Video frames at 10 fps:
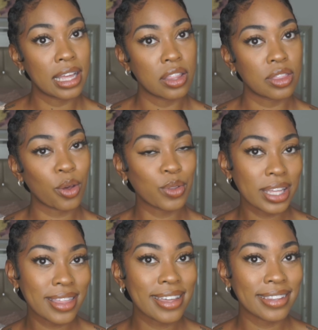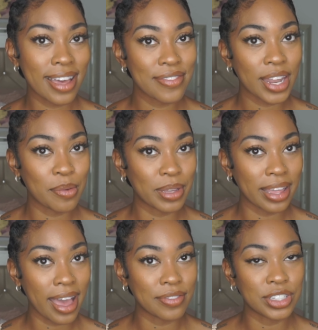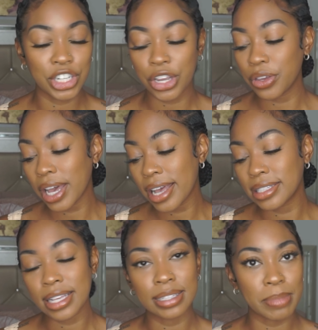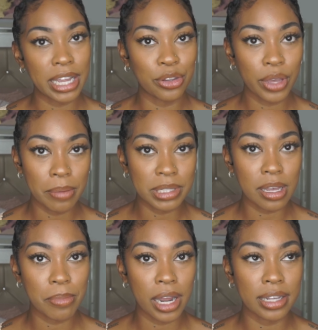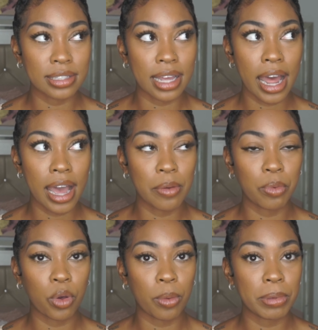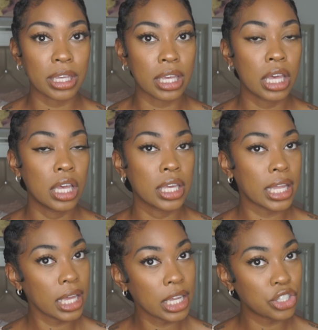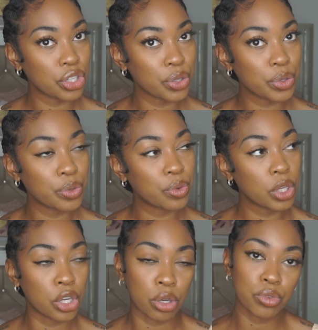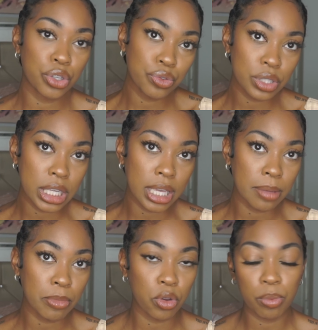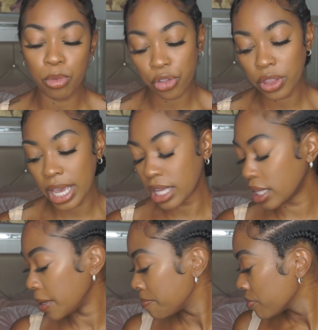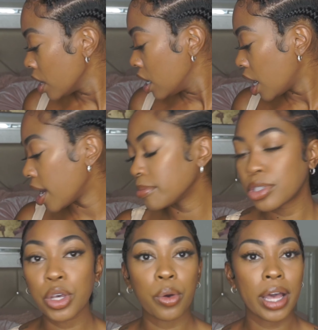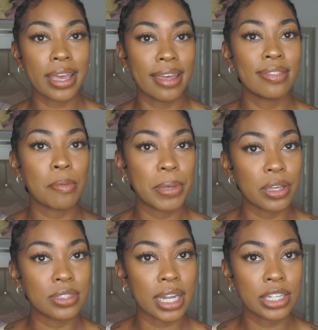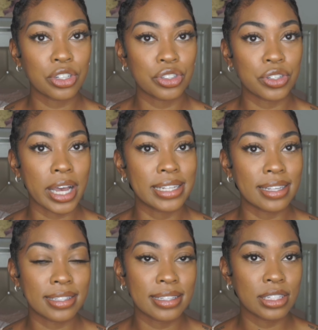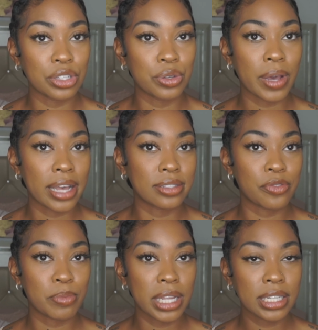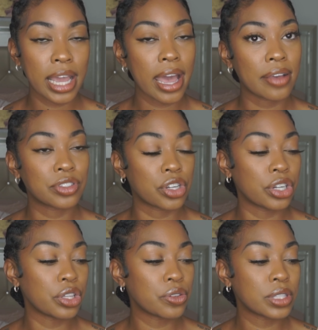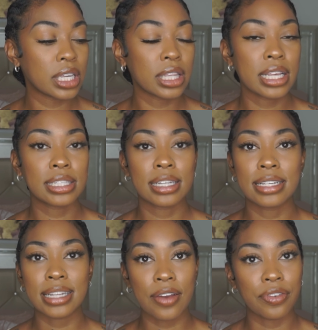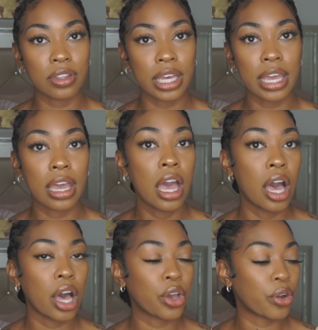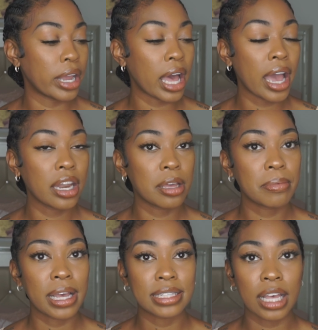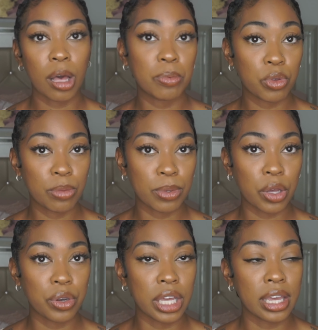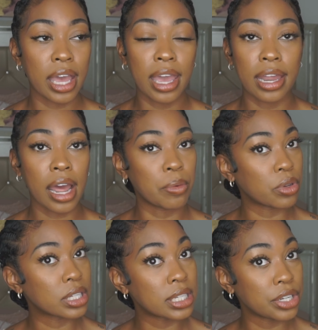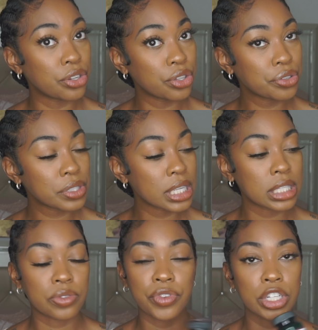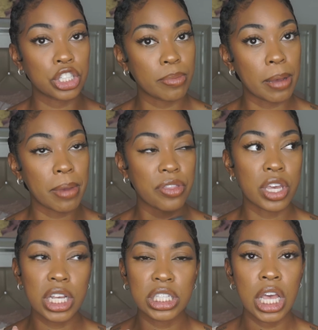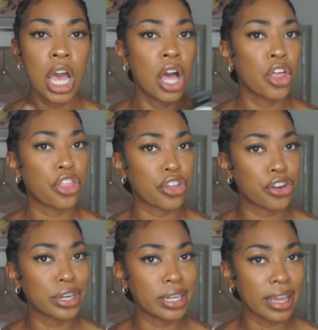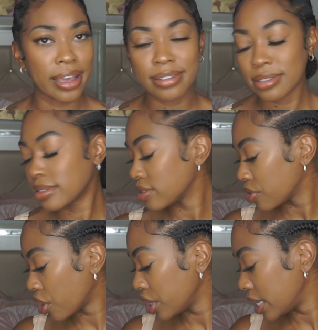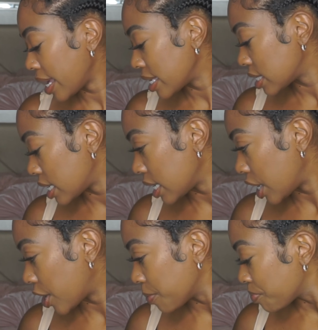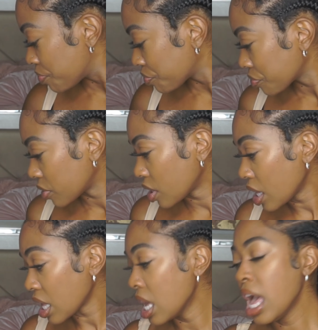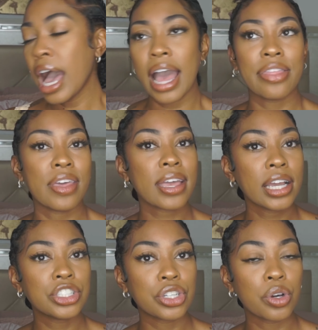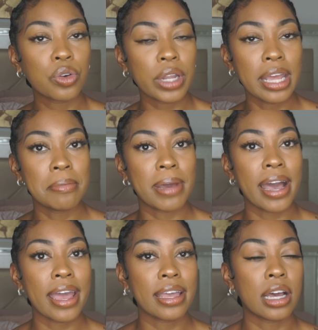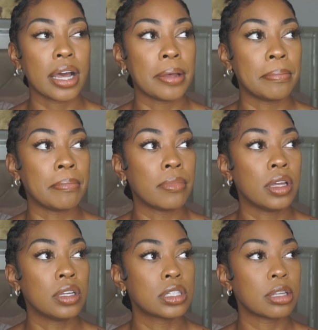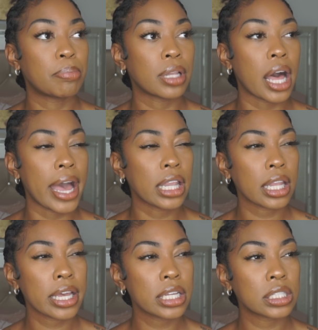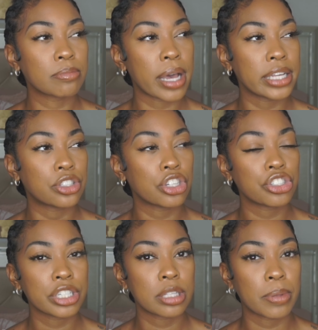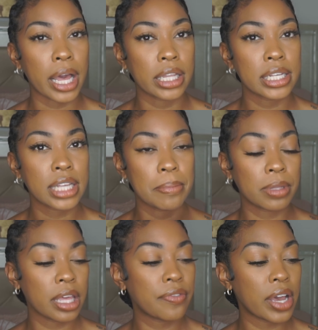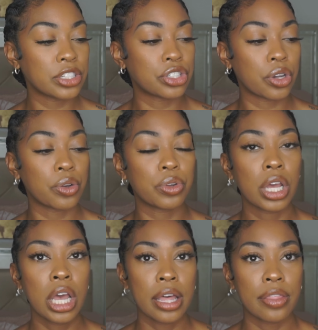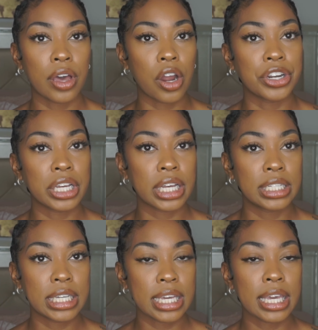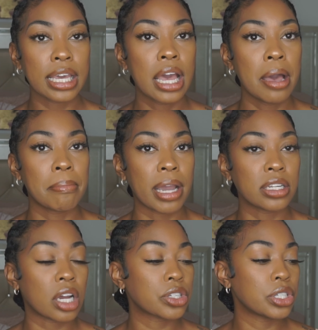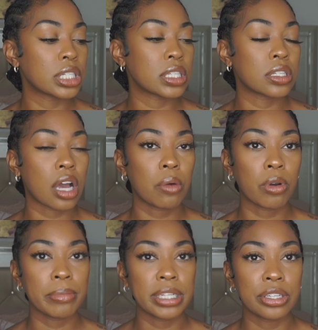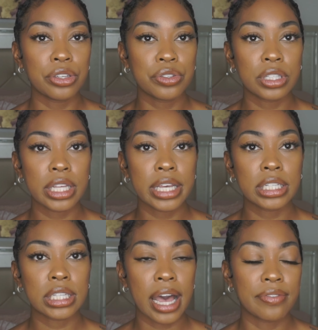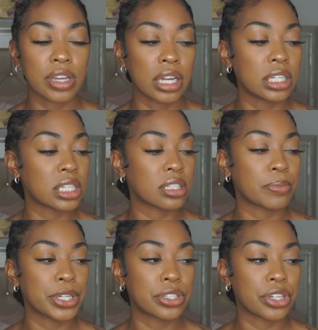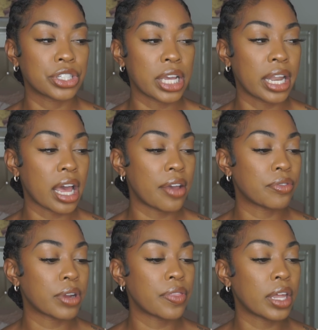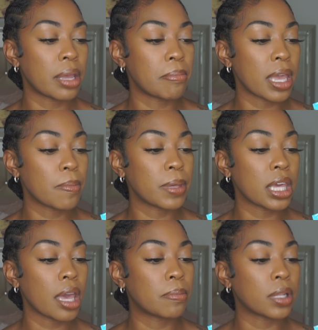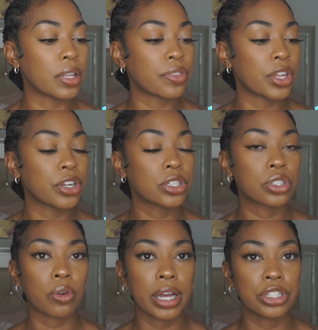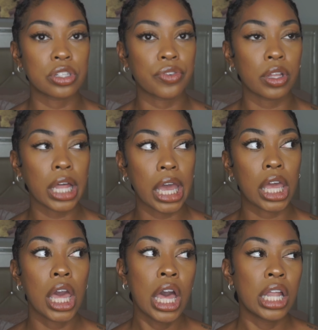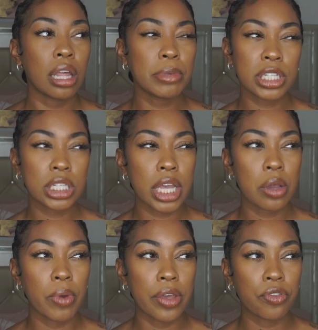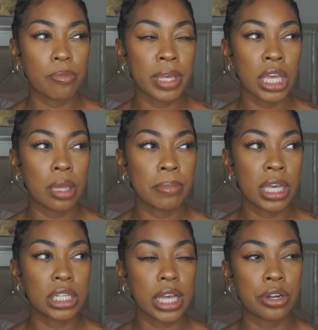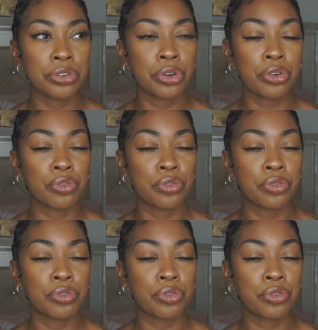the only thing left that I really have to share you guys is my new Amazon products that I will be getting into, you know, using more than likely. So again, the pills that I showed you guys, this is new as of Monday. I've started using these. Definitely a great item, has helped with bloating, and I will continue to use these, finish them up. I think it's 30 days. 30 days in here. I think I showed in my supply list, my surgery supply list, I believe I showed the arnica tea. My doctor does not want me to use this. I've kind of done some research and I've read that it may be a blood thinner, so I just felt like, let me just stay away from it, because I don't know if